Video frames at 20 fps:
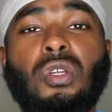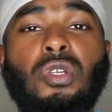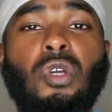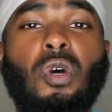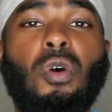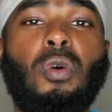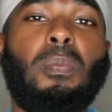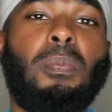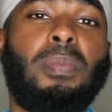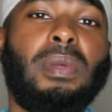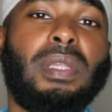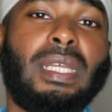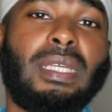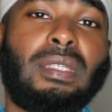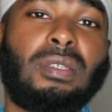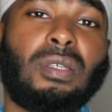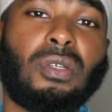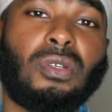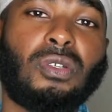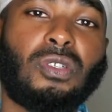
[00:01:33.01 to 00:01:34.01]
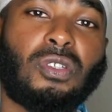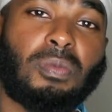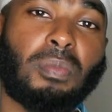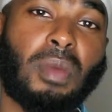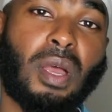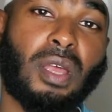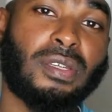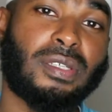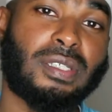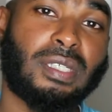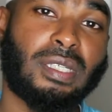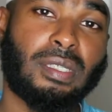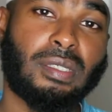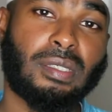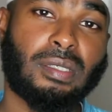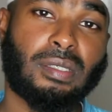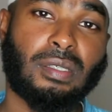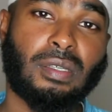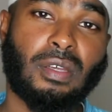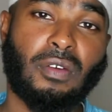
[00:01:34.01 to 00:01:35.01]
Don't belittle small
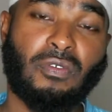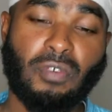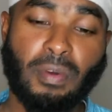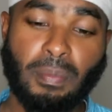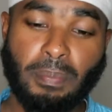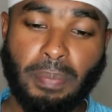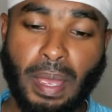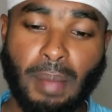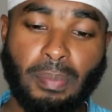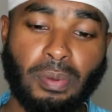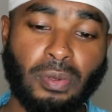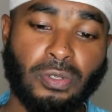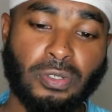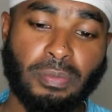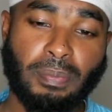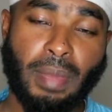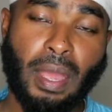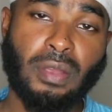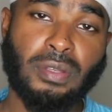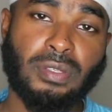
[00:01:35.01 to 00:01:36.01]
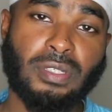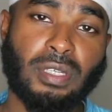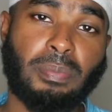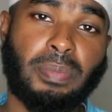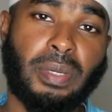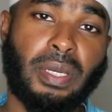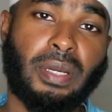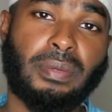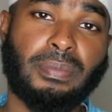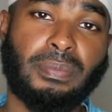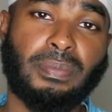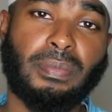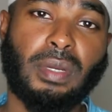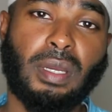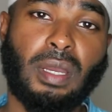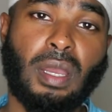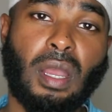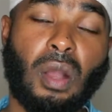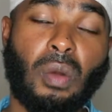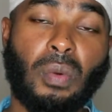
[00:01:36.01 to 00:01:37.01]
sins. From pebbles, mountains appear.
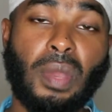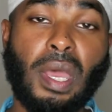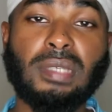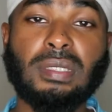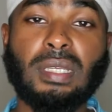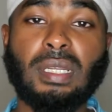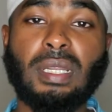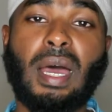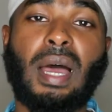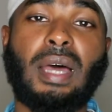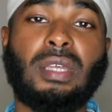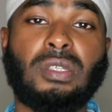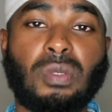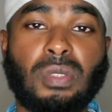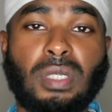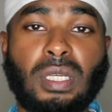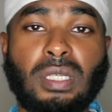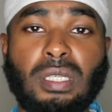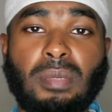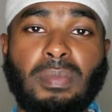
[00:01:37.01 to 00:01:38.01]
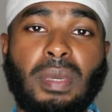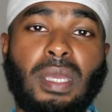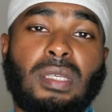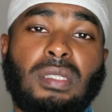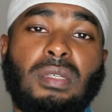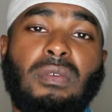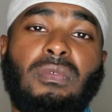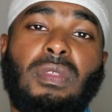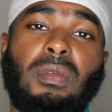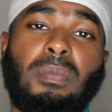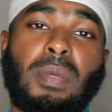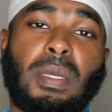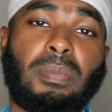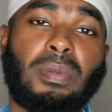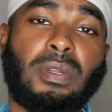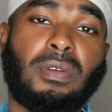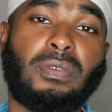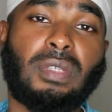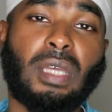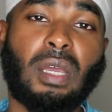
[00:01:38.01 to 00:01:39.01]
We ask Allah Azza wa Jal to make us of the
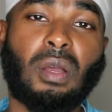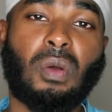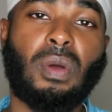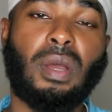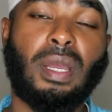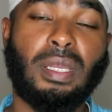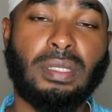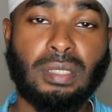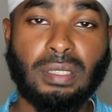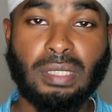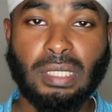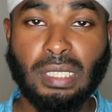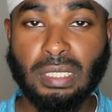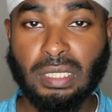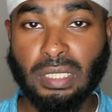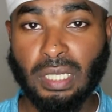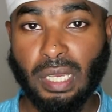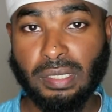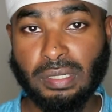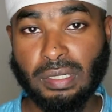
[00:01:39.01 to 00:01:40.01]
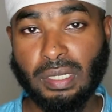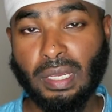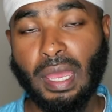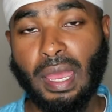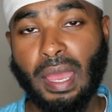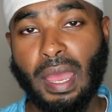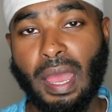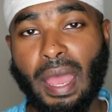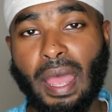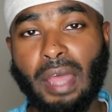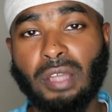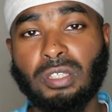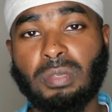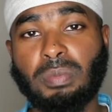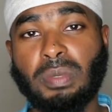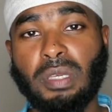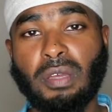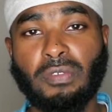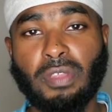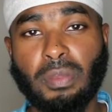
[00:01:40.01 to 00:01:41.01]
people of taqwa and to teach us how
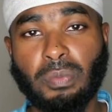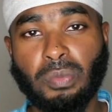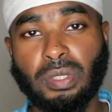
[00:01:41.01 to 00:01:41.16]
to be of the